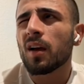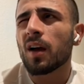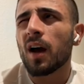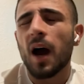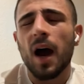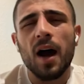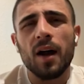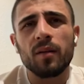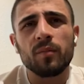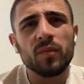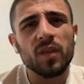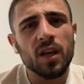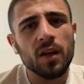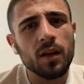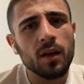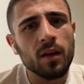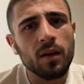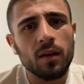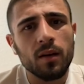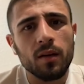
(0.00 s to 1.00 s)
arm
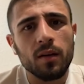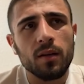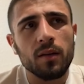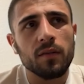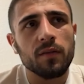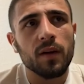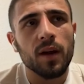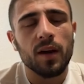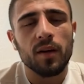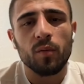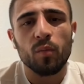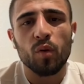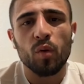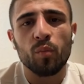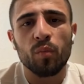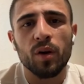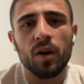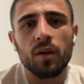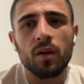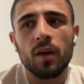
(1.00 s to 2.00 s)
triangle, if I
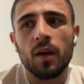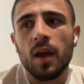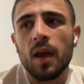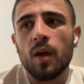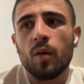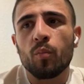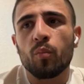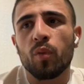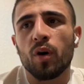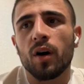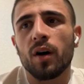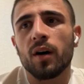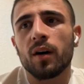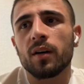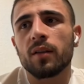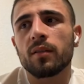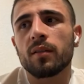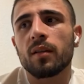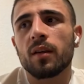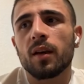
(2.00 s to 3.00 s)
remember.
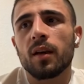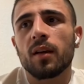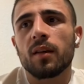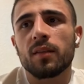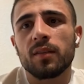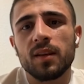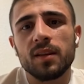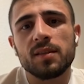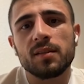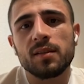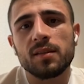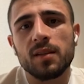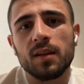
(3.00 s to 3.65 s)
But this is a